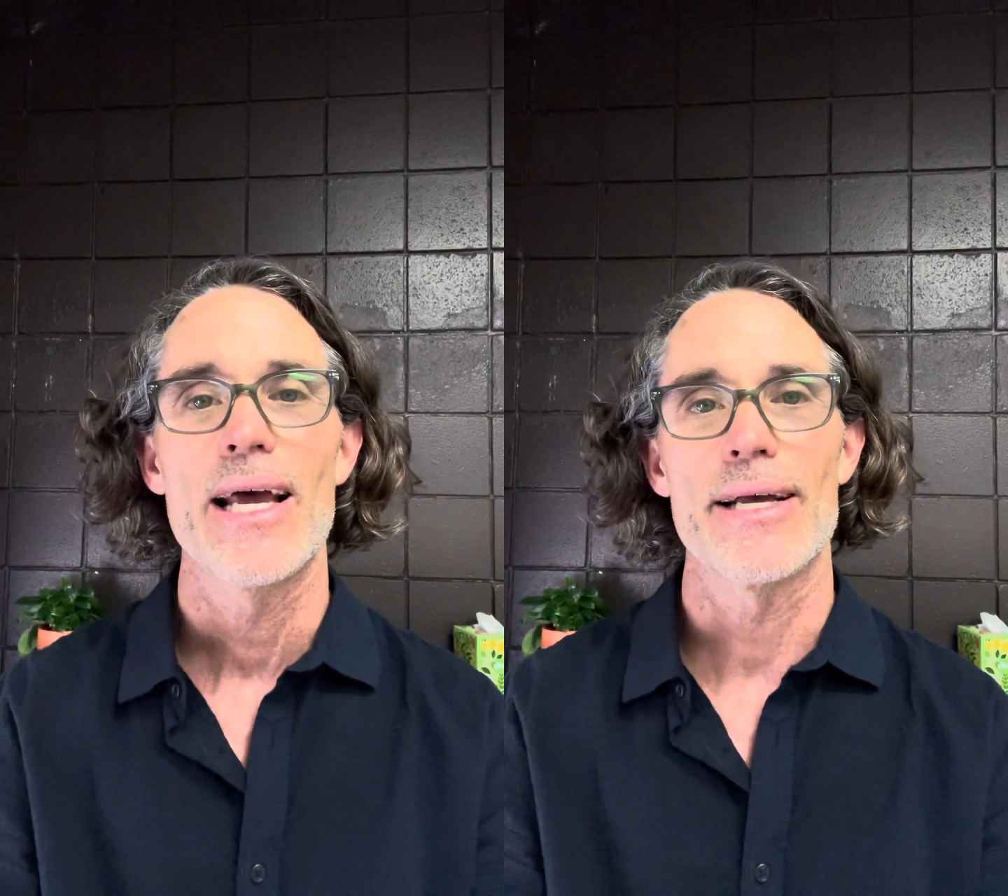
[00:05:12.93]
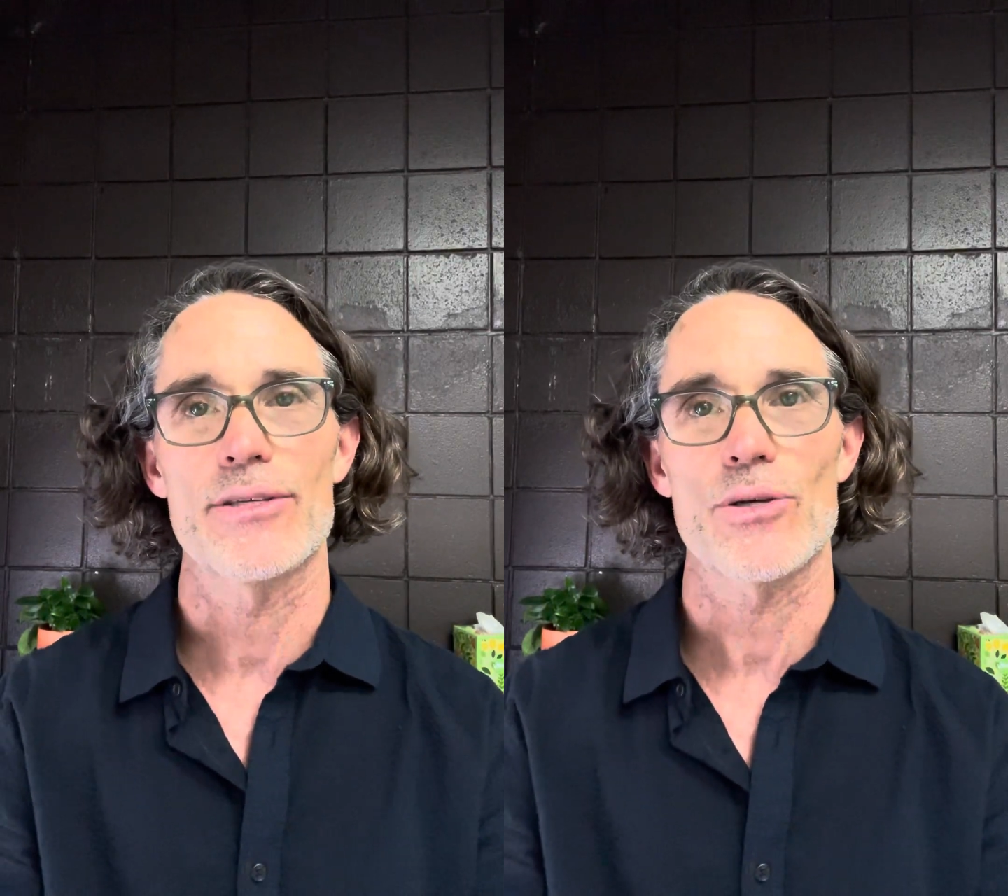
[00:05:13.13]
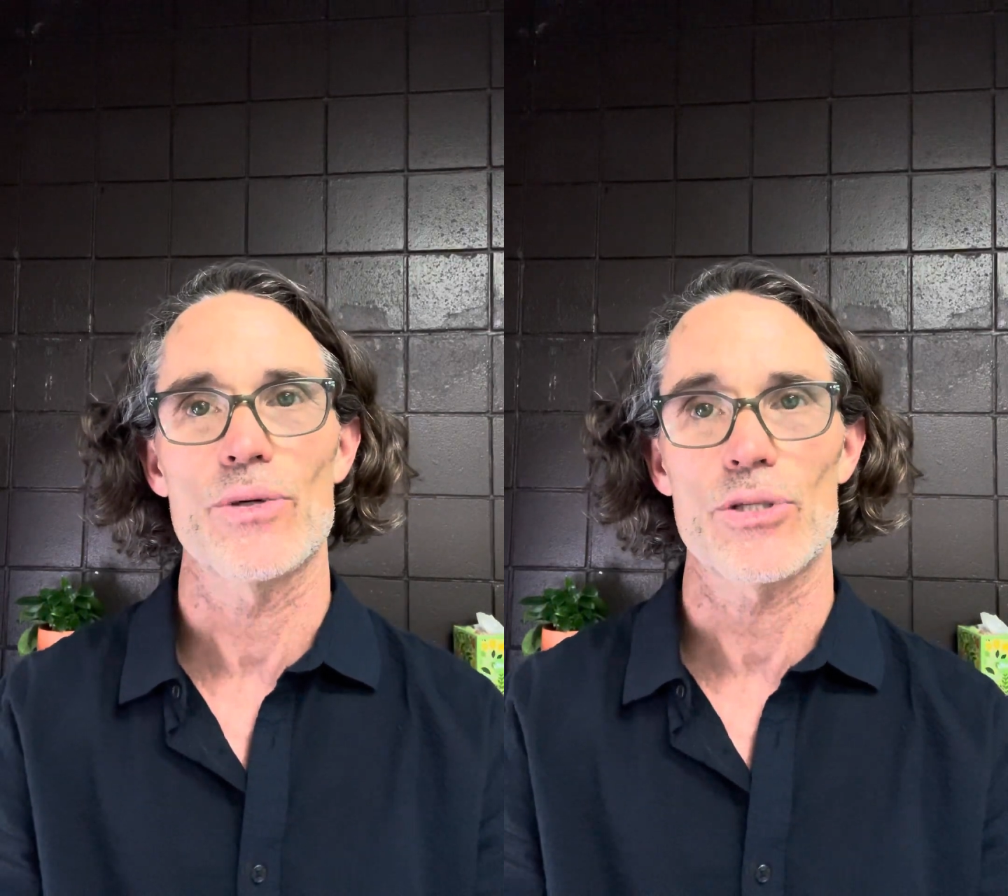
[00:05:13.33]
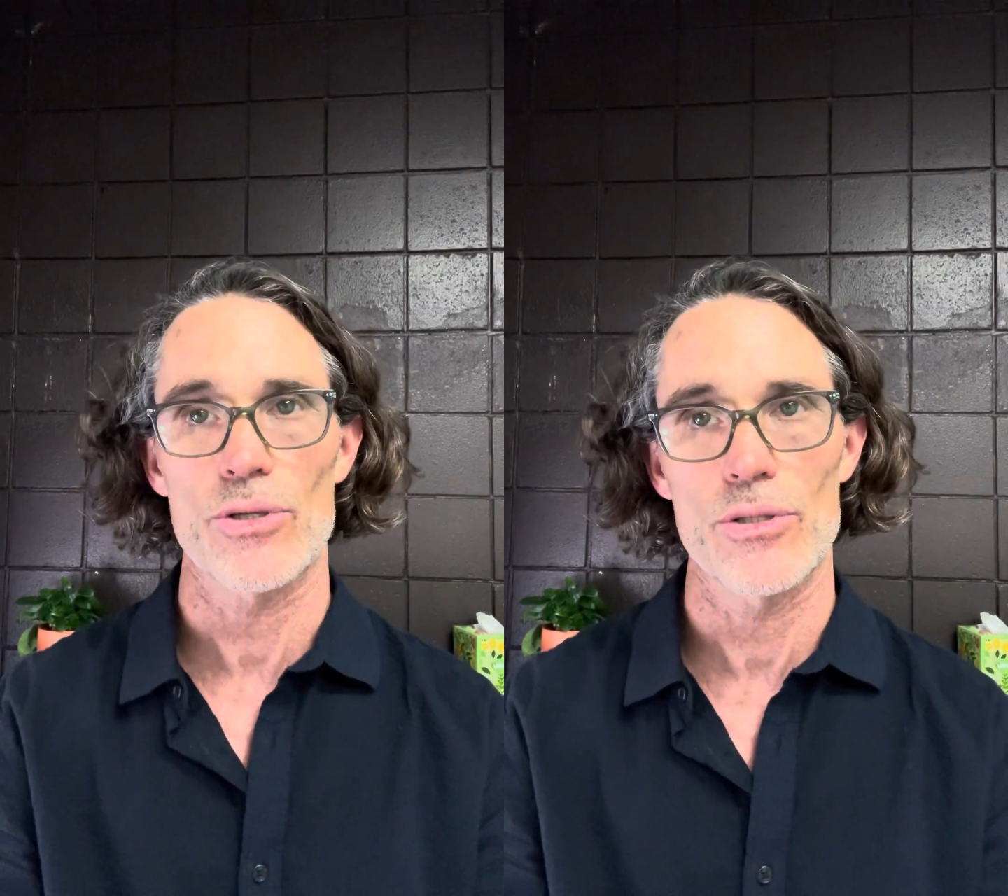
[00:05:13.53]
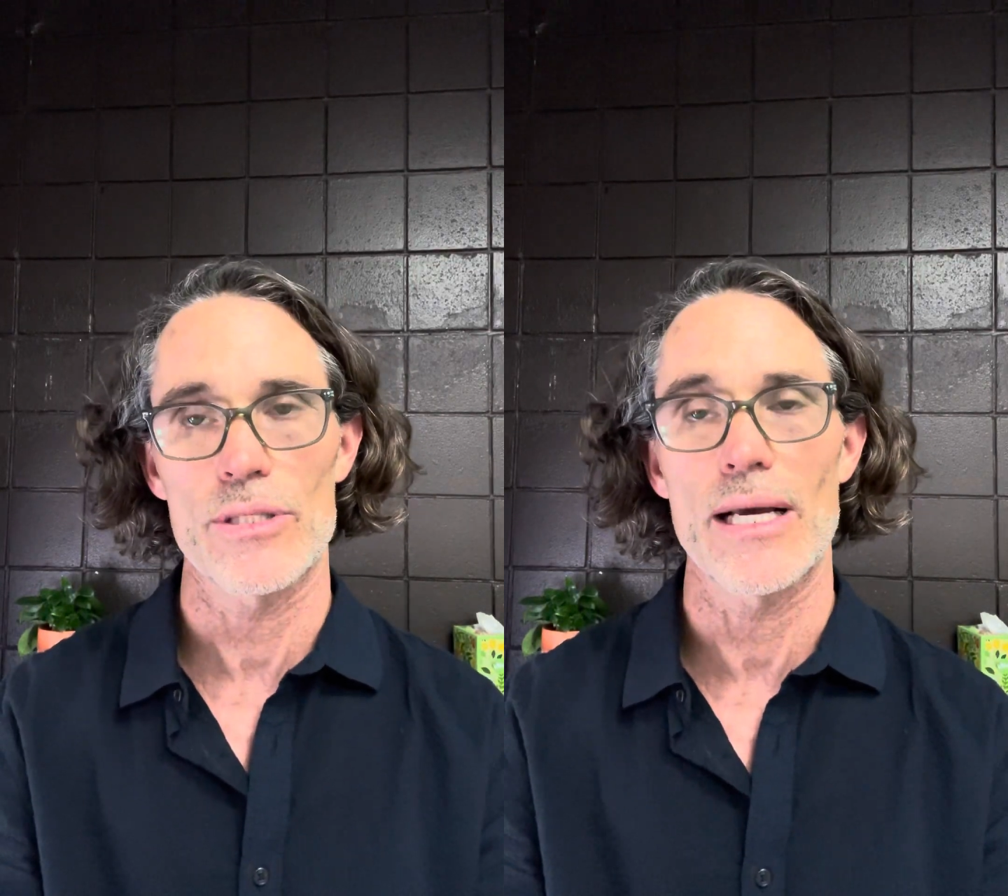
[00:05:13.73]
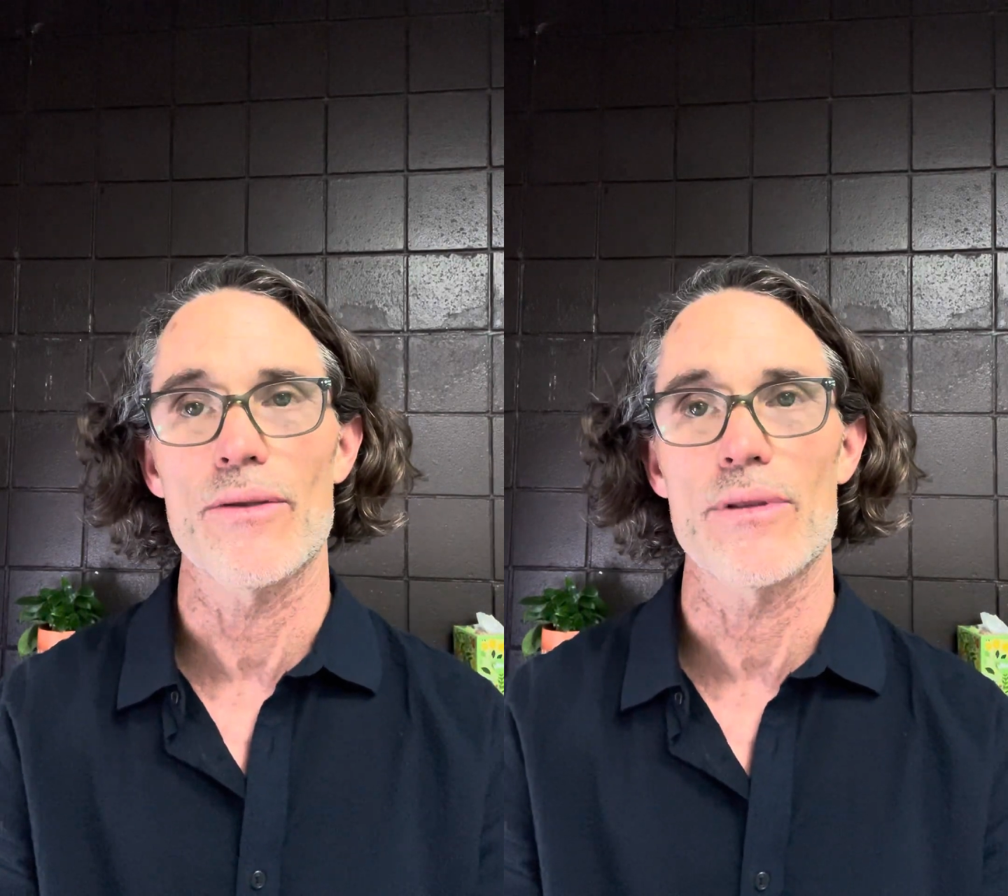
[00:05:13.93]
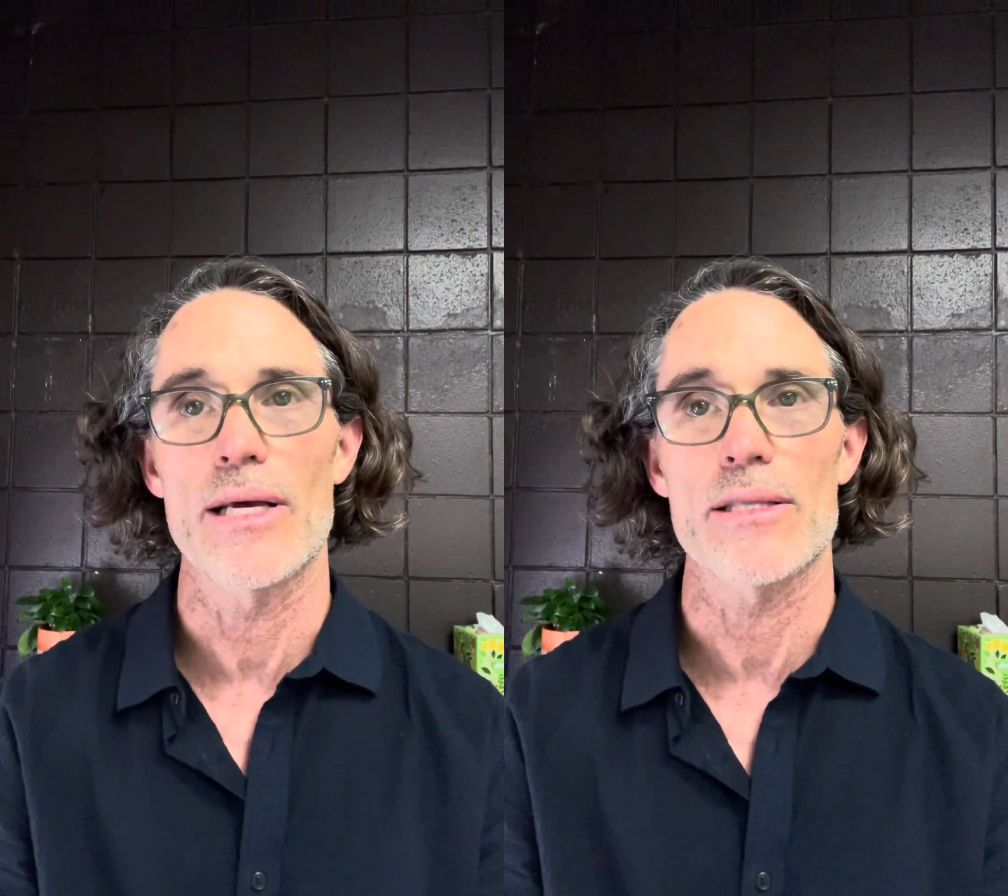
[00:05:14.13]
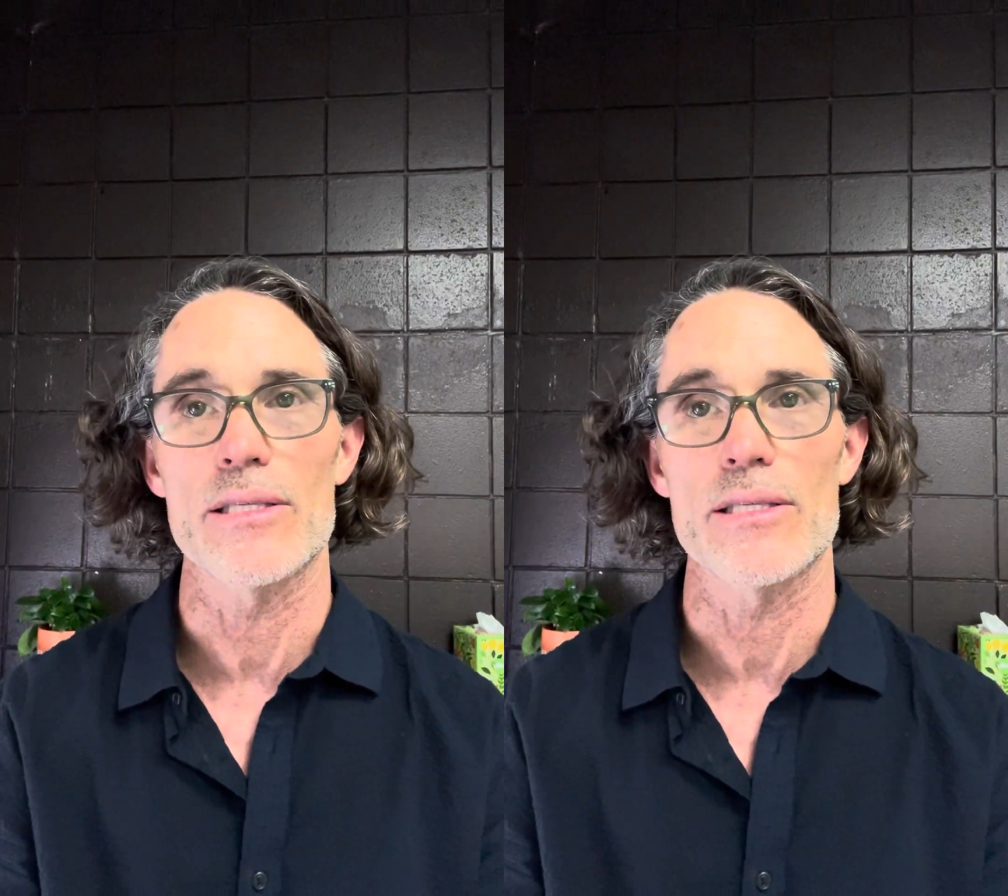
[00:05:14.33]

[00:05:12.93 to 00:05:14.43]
And so it turns out that